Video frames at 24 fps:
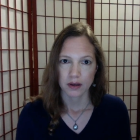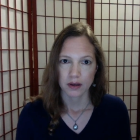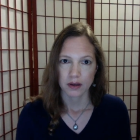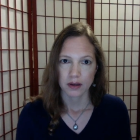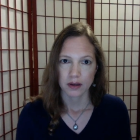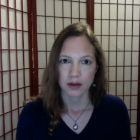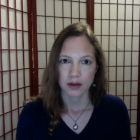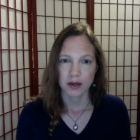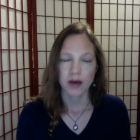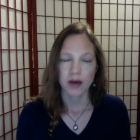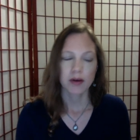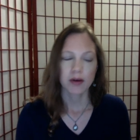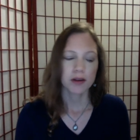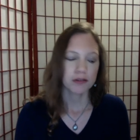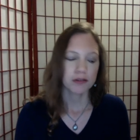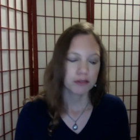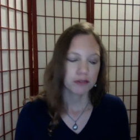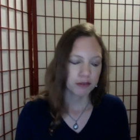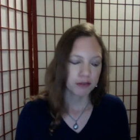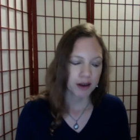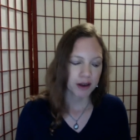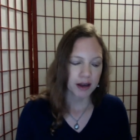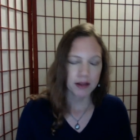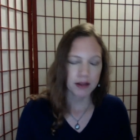Now, if
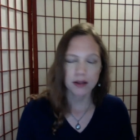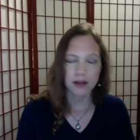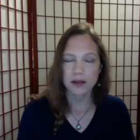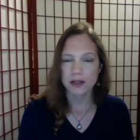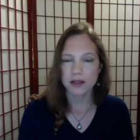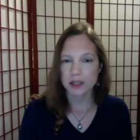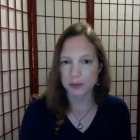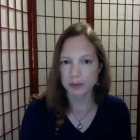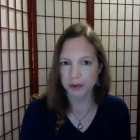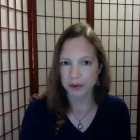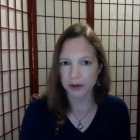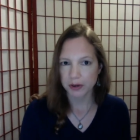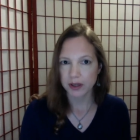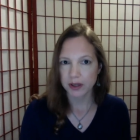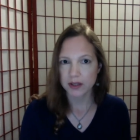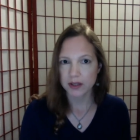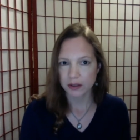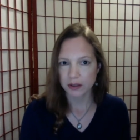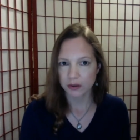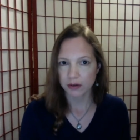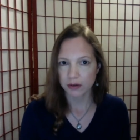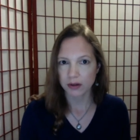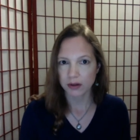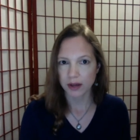you've had the experience
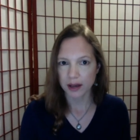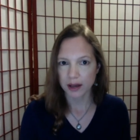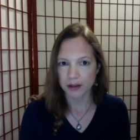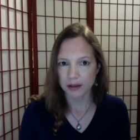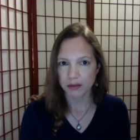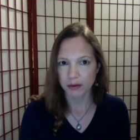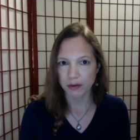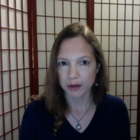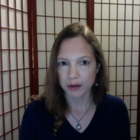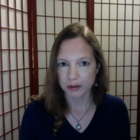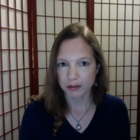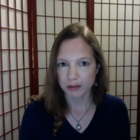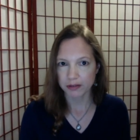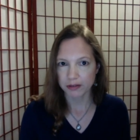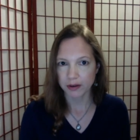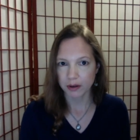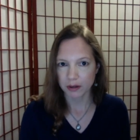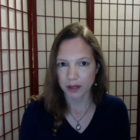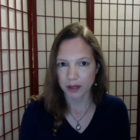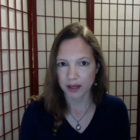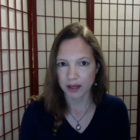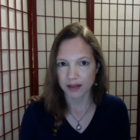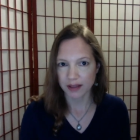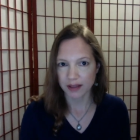in your life where you felt
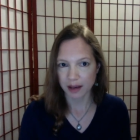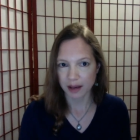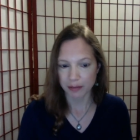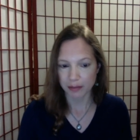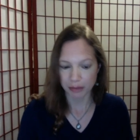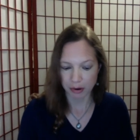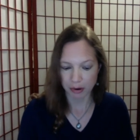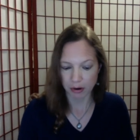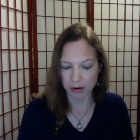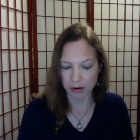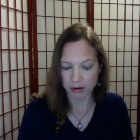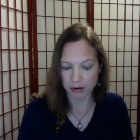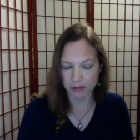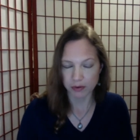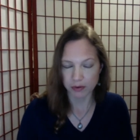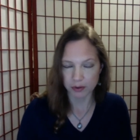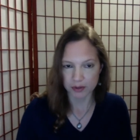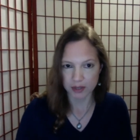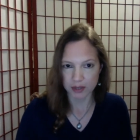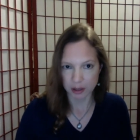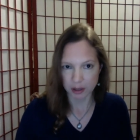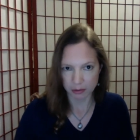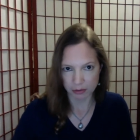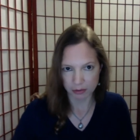like that part of
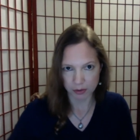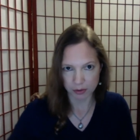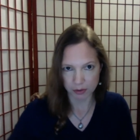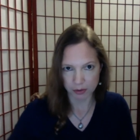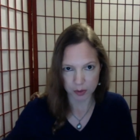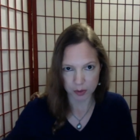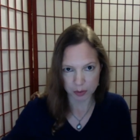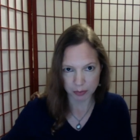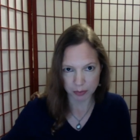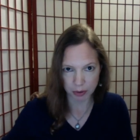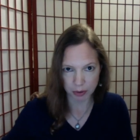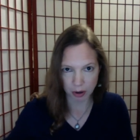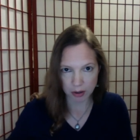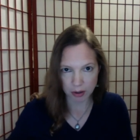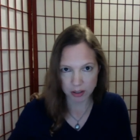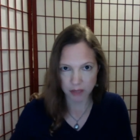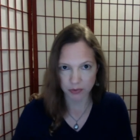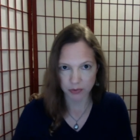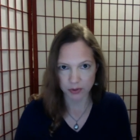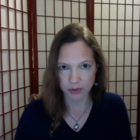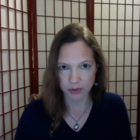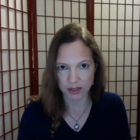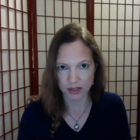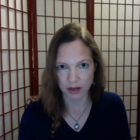yourself or those parts of
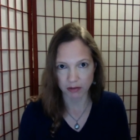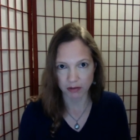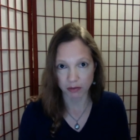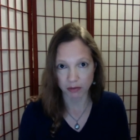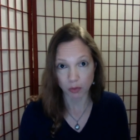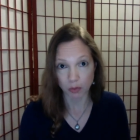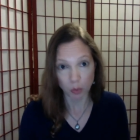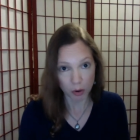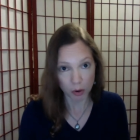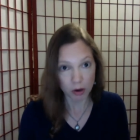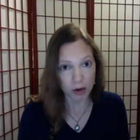yourself were